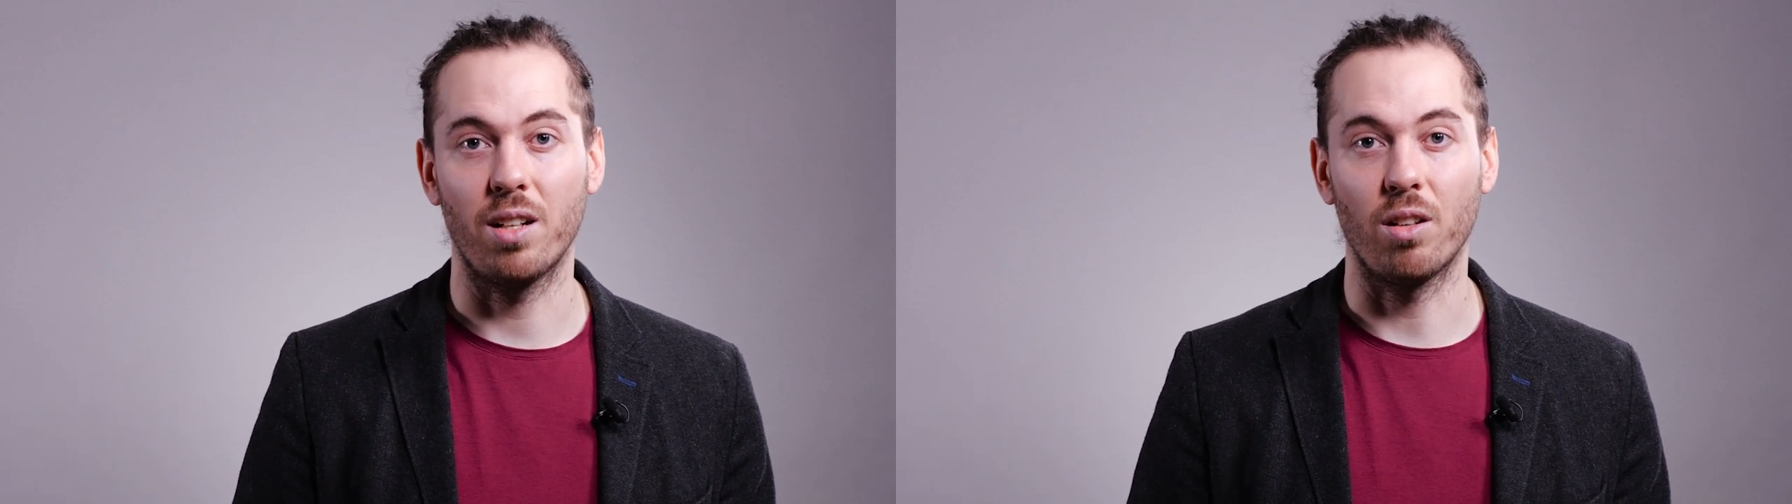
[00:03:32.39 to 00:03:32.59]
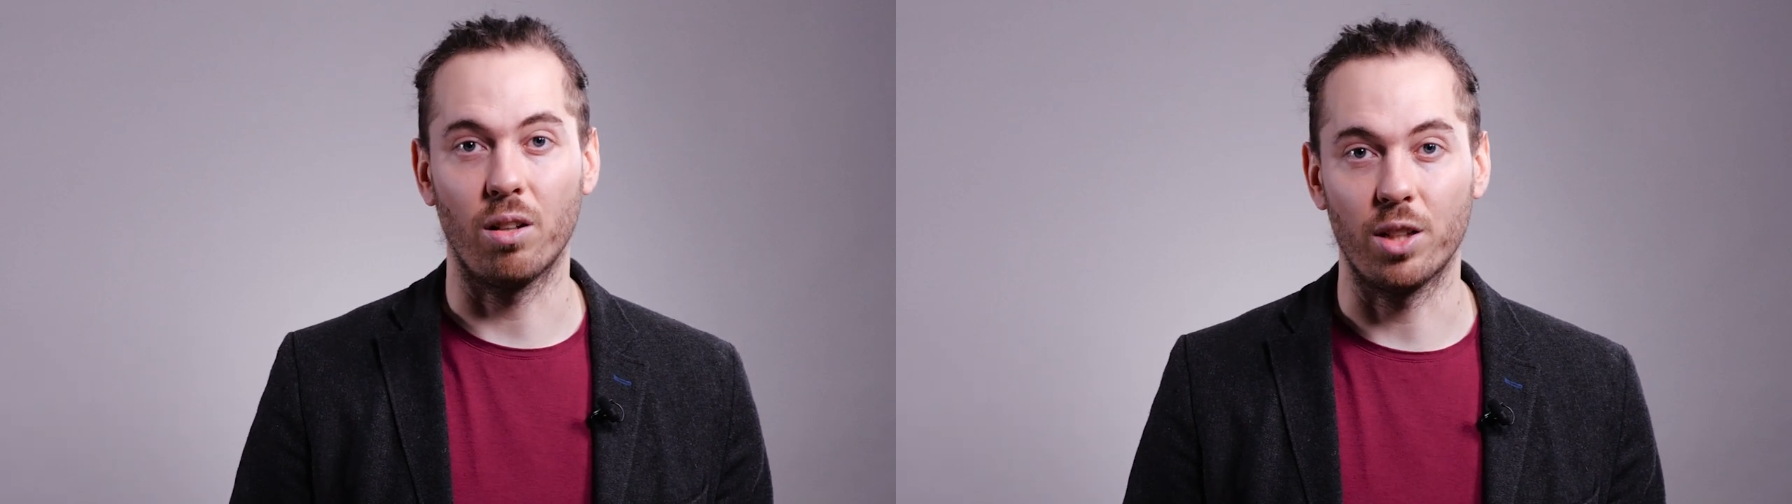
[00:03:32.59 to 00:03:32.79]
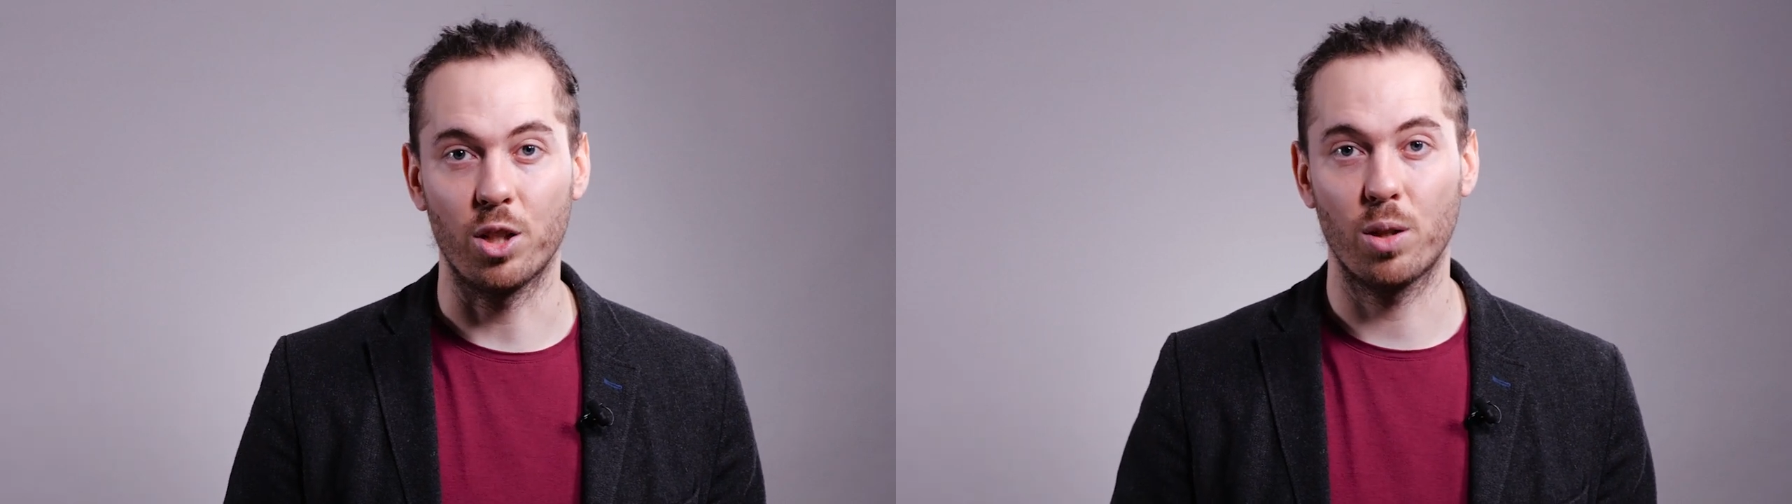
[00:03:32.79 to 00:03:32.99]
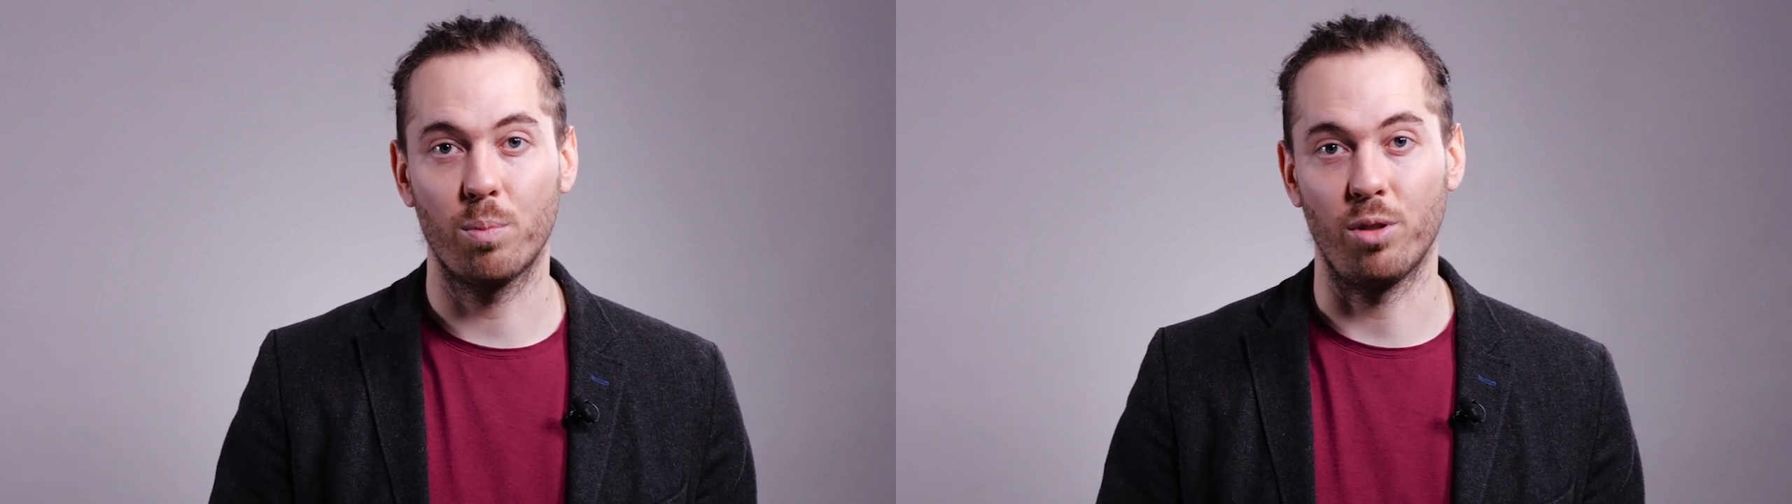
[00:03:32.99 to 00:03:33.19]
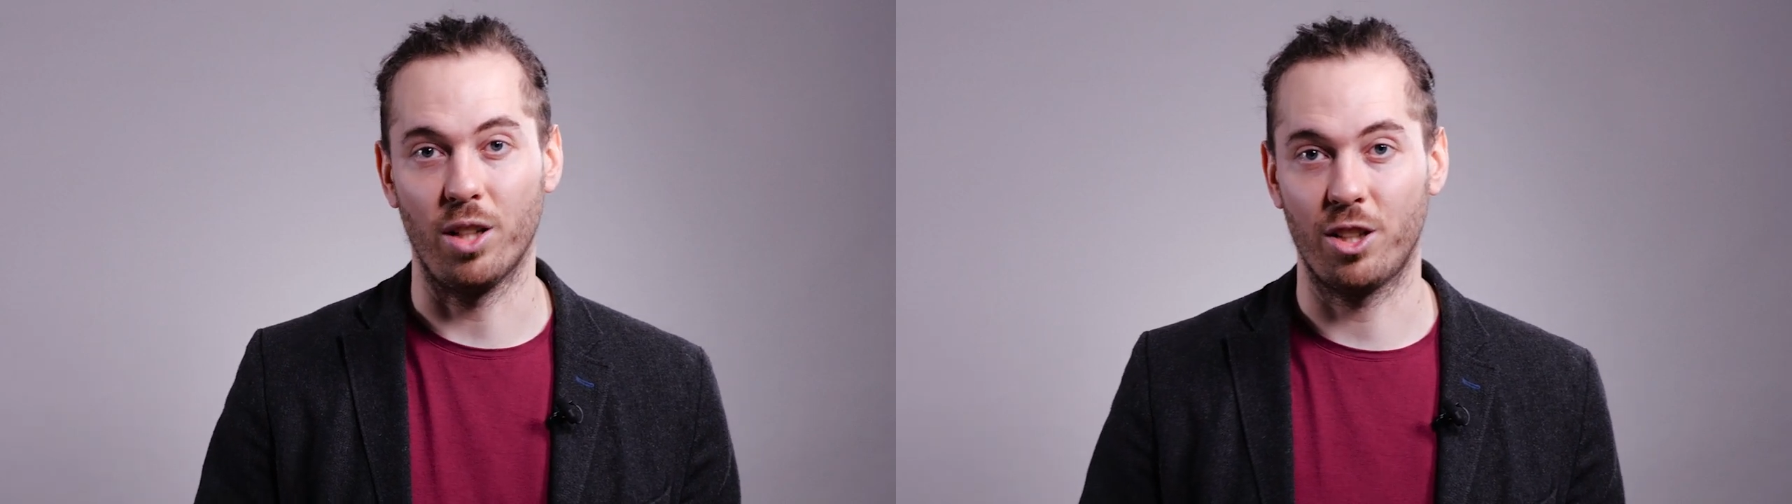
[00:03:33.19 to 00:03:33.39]
in knowledge
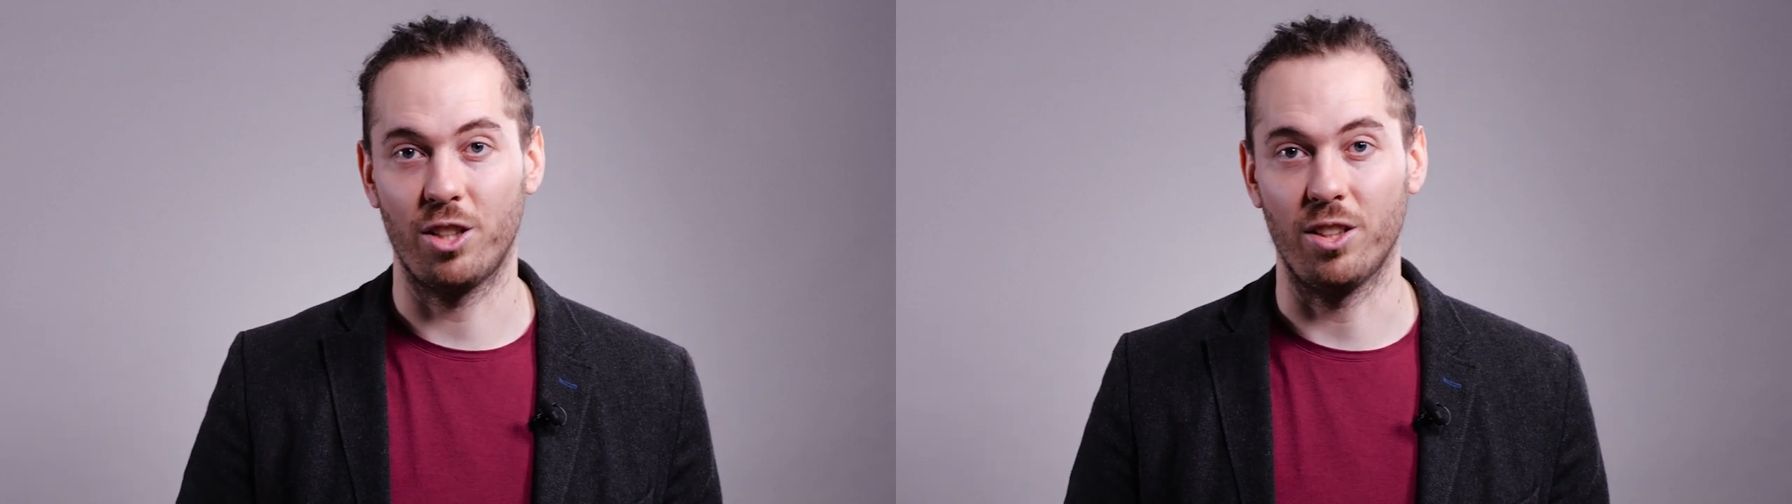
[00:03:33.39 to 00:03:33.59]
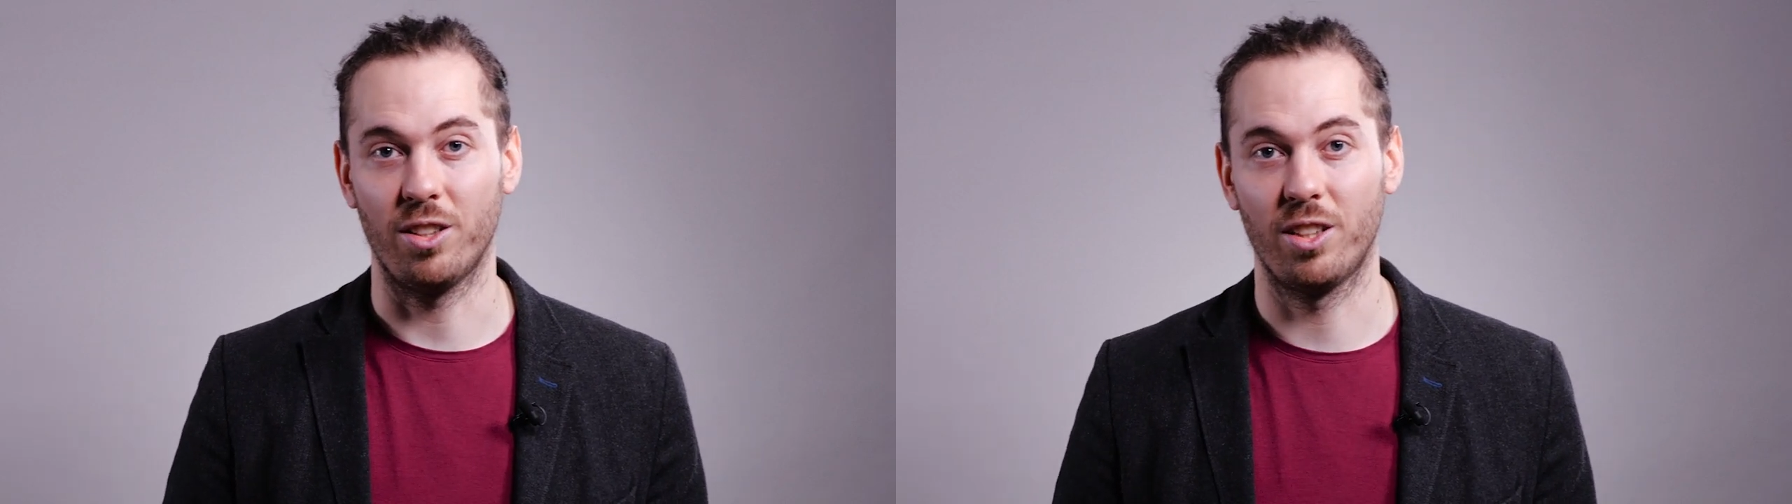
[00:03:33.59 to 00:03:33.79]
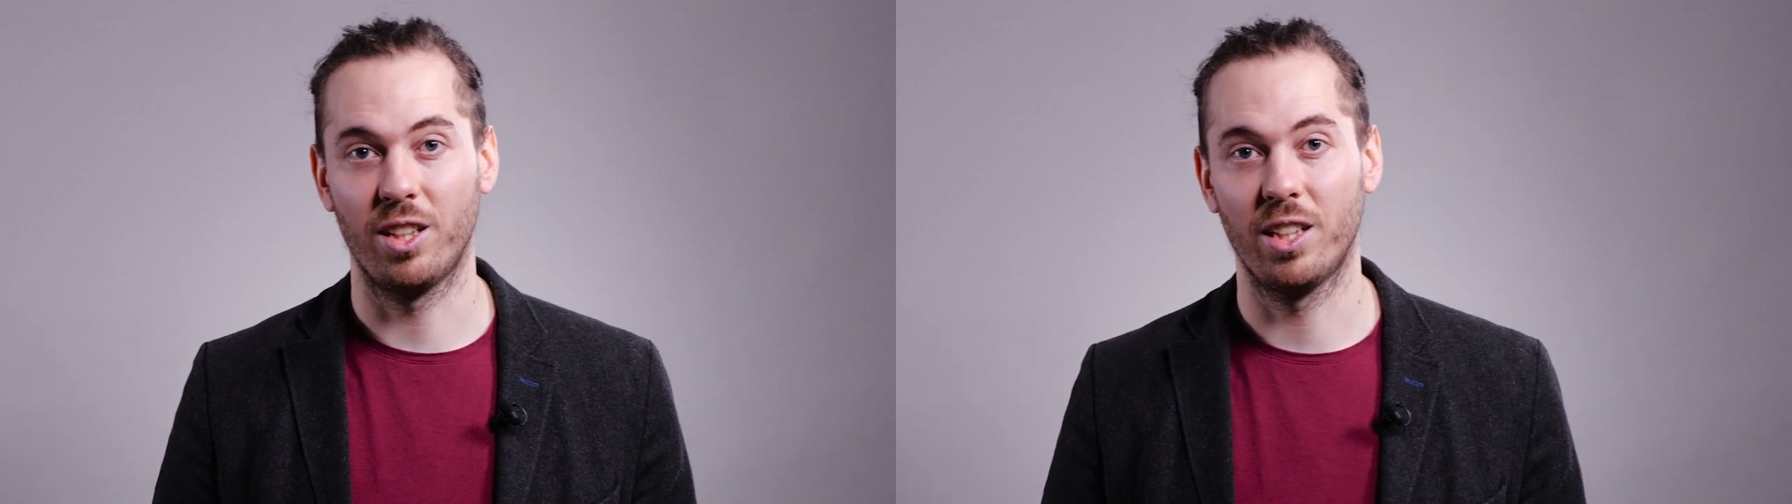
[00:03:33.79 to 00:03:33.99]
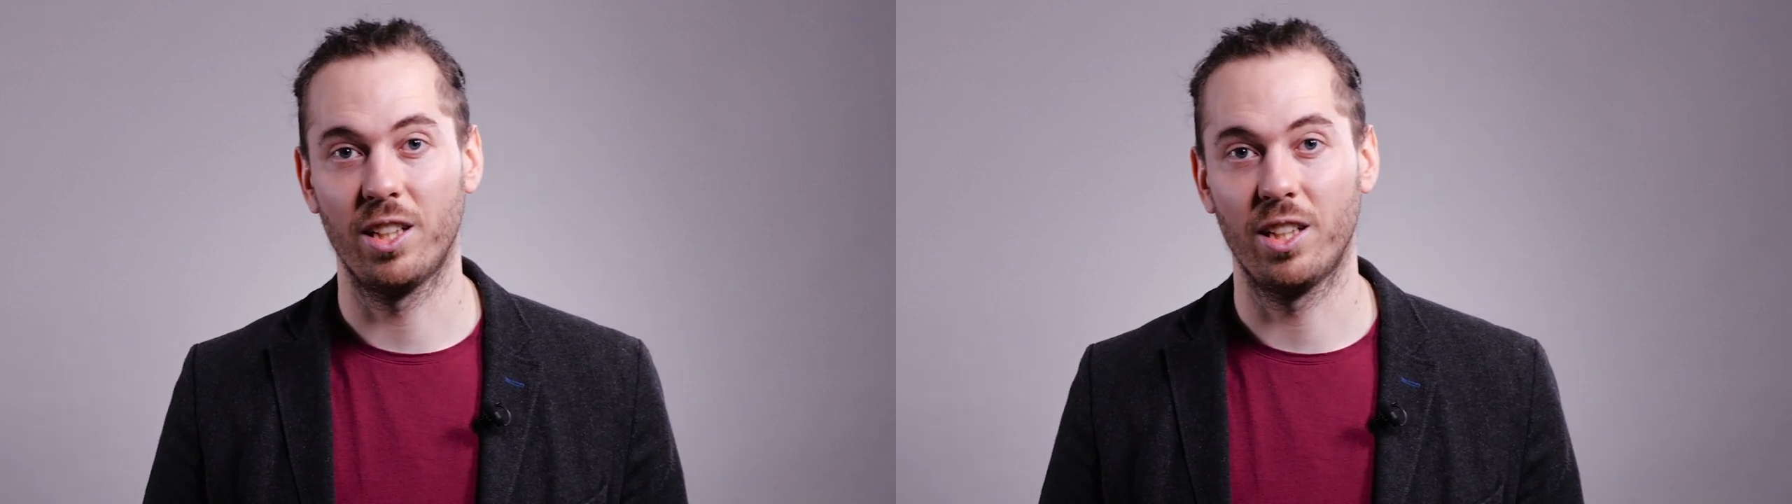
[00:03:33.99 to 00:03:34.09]
production,